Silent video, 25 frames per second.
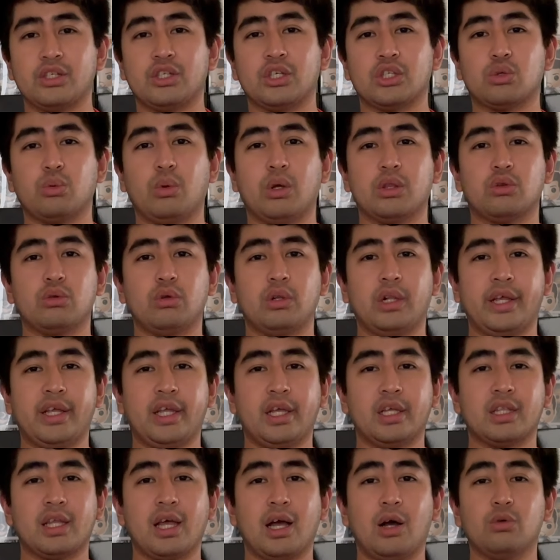I just want to
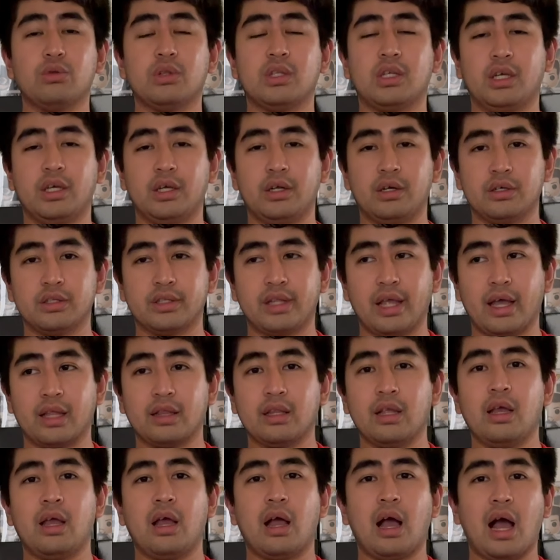lay it out here
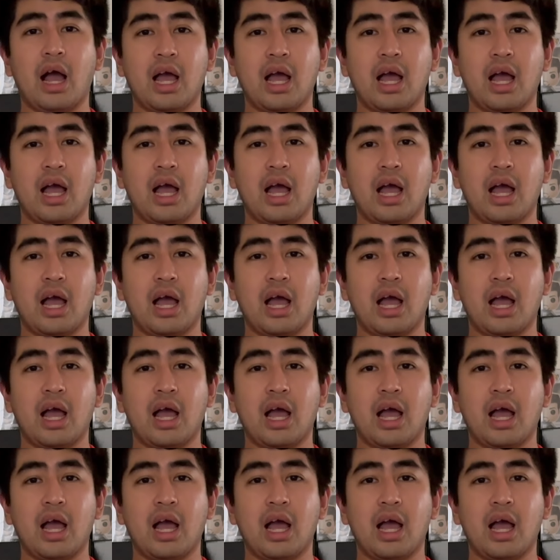that